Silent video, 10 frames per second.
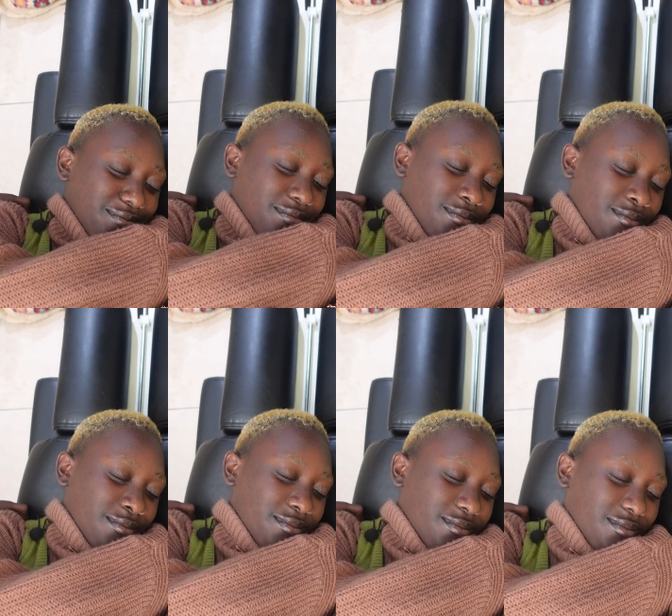
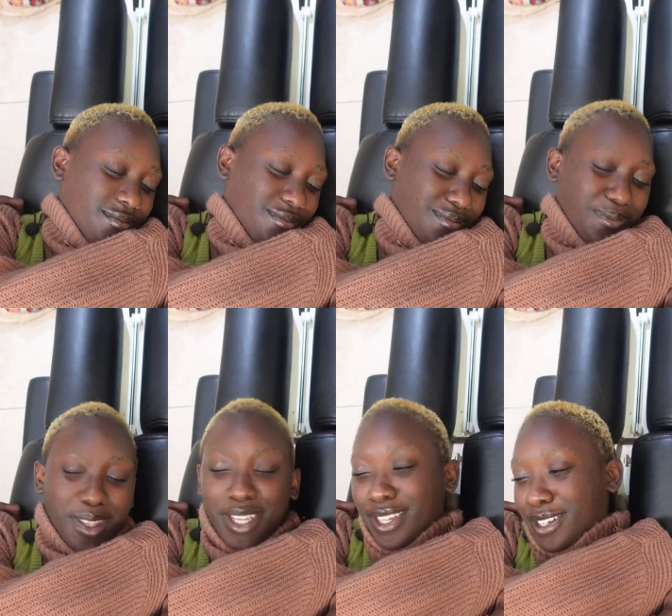Hmm.
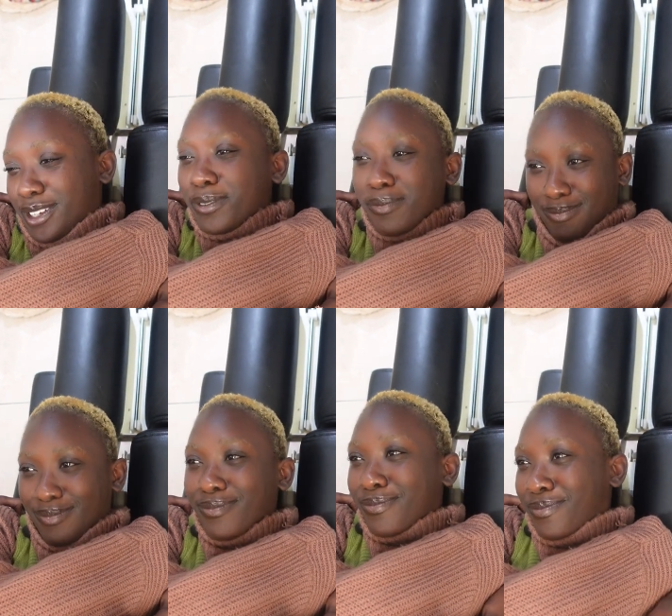Yeah.
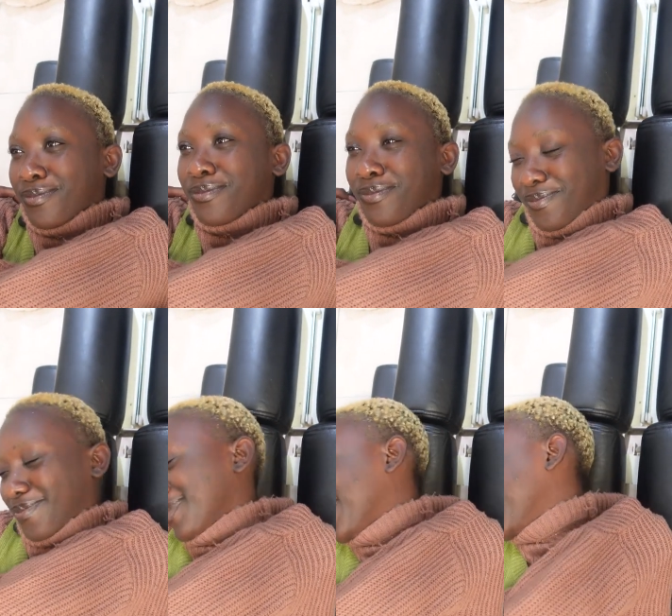Mm-hmm.
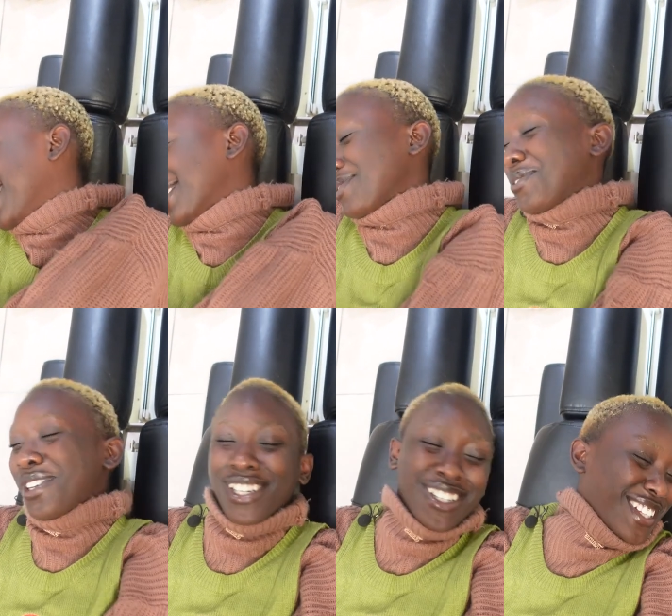That's
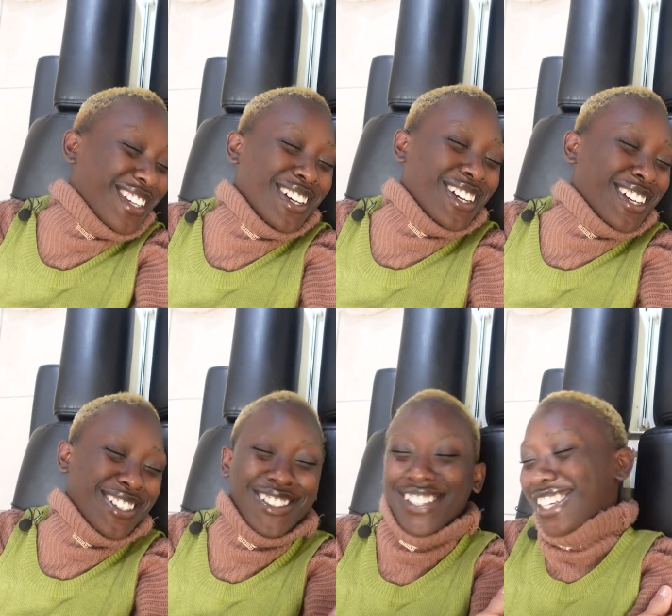where.
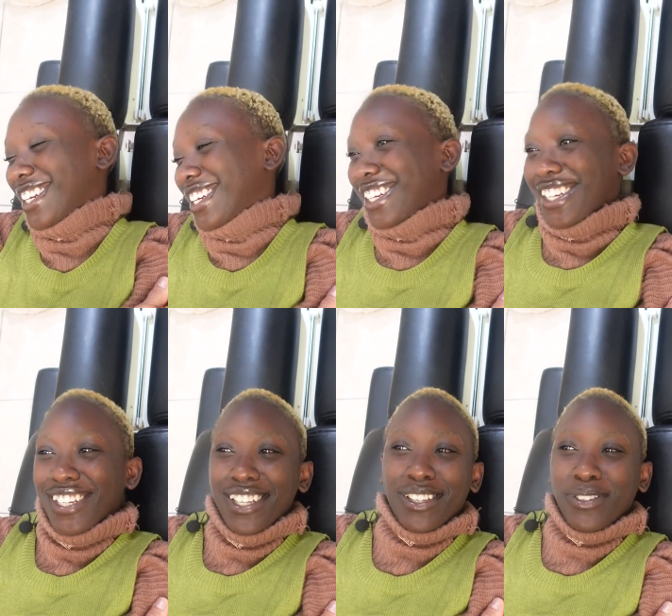Ah! That's
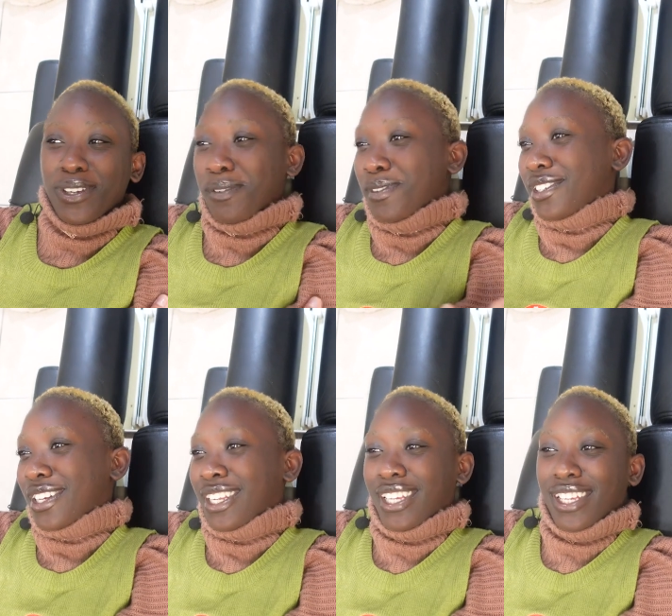where I've been
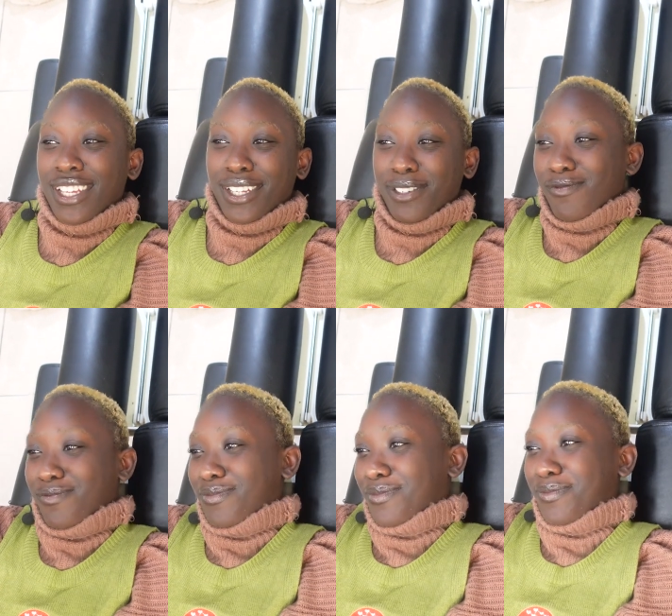trying to
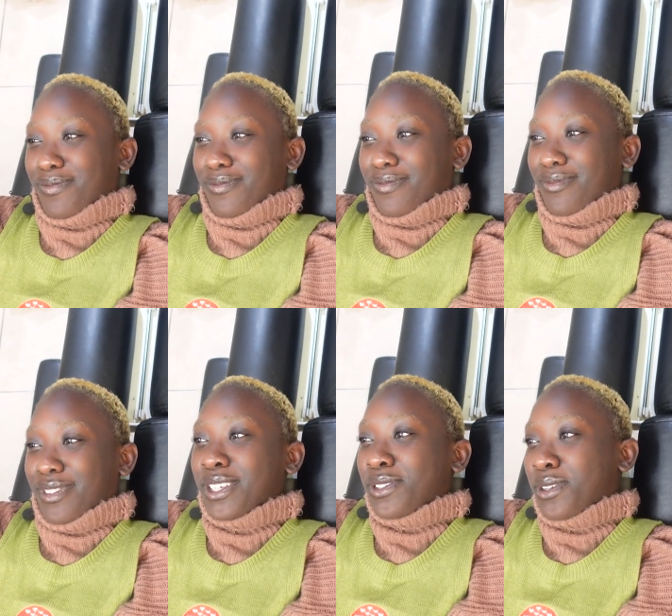get. I know.
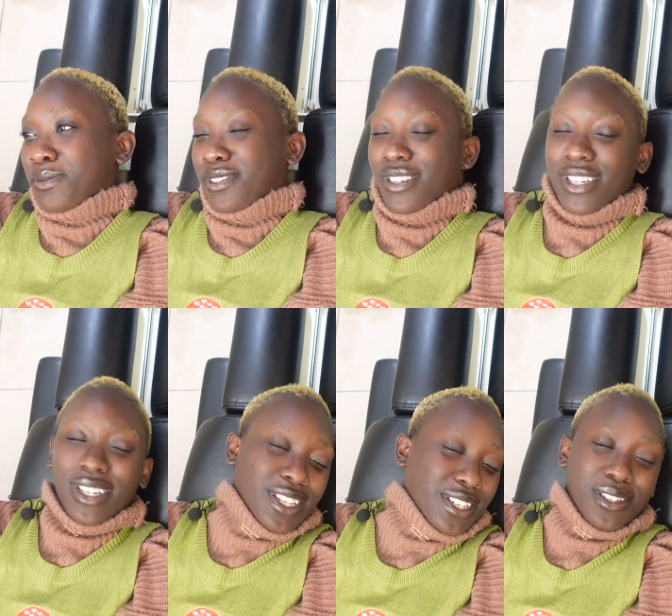That's where I've been
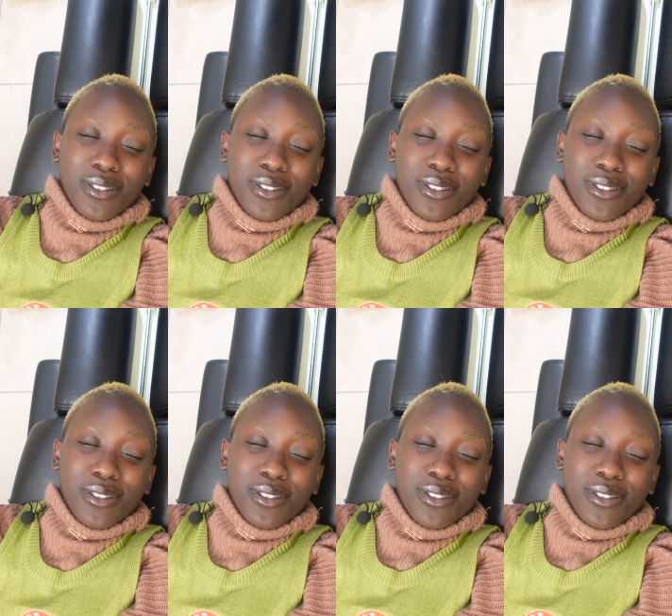trying to get.